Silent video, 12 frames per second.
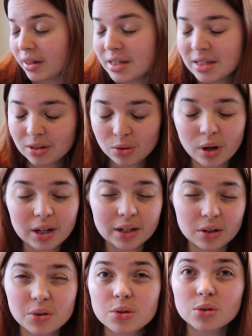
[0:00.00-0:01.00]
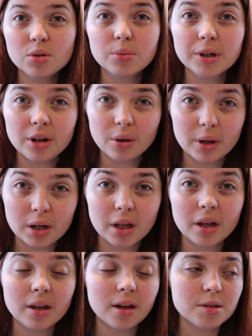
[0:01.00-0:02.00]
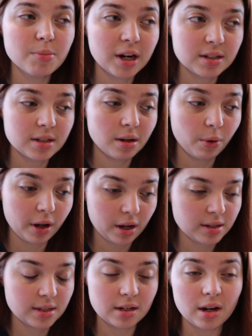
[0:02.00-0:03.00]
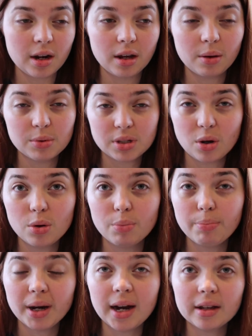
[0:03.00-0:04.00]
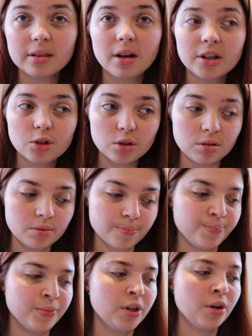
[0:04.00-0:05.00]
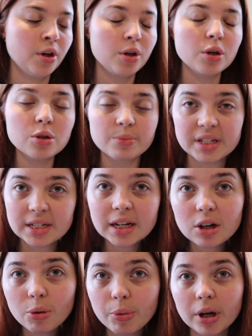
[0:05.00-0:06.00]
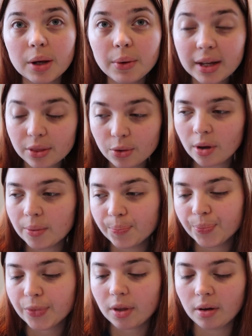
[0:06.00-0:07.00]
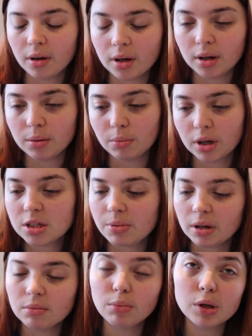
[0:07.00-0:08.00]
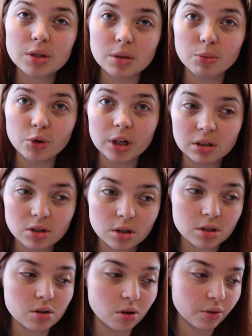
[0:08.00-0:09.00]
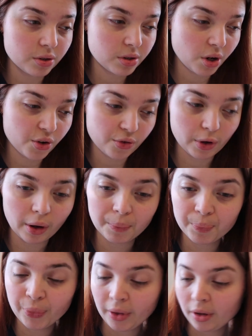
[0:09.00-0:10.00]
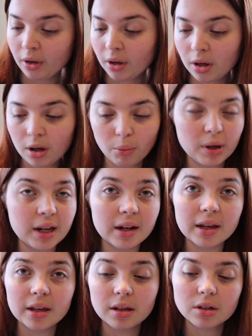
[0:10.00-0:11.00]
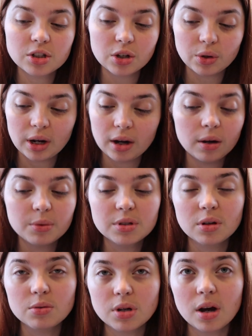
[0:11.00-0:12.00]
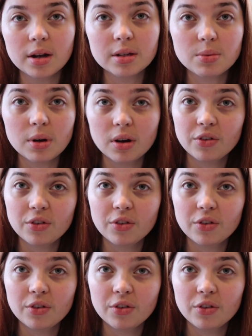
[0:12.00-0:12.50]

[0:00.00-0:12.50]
They're still a little sore, but nowhere near as bad as they were yesterday. It was so bad that I couldn't use my stick or put any weight through it. I spent most of the morning just on the sofa, completely chilled out. I was so tired as well.